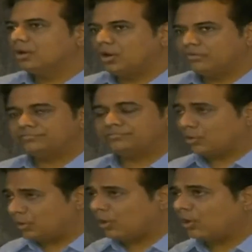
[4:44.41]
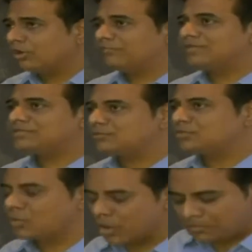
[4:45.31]
of all of us
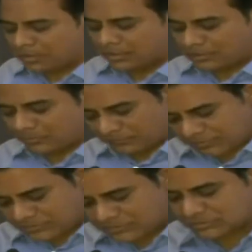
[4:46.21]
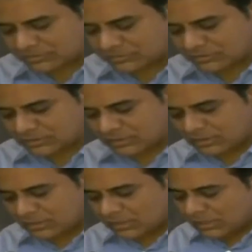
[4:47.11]
non-medical professionals.
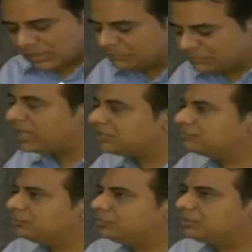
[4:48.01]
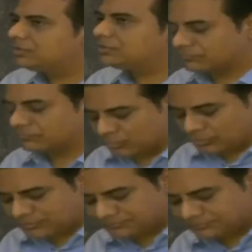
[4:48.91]
In the past few years, of
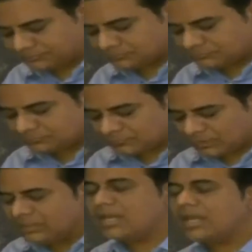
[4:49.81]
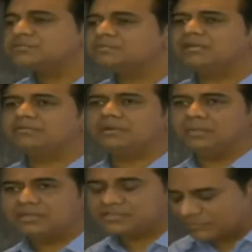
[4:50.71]
course, India has made
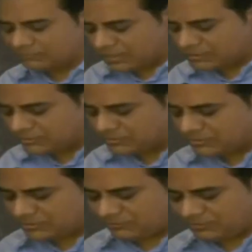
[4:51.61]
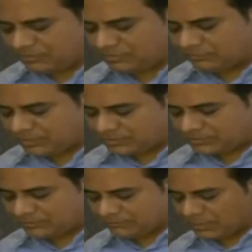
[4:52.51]
tremendous advancements in the field of
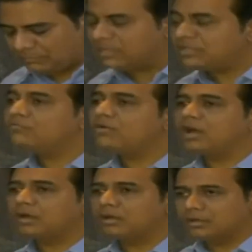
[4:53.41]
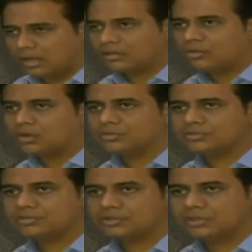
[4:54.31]
medicine. Many of our
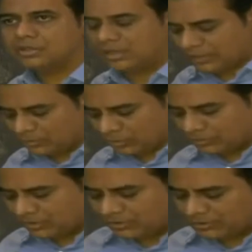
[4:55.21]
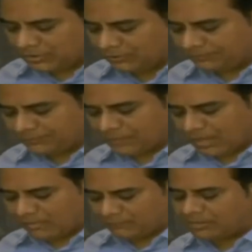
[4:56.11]
doctors, like Dr. Reddy here,
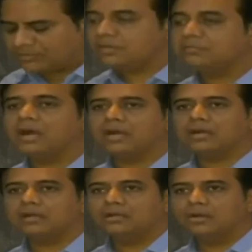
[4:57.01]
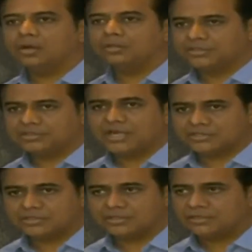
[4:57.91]
have made their mark on the
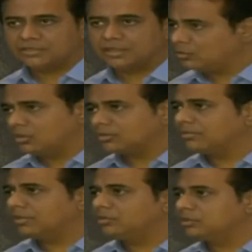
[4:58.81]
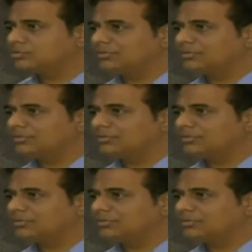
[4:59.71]
international arena. I know Dr. Reddy also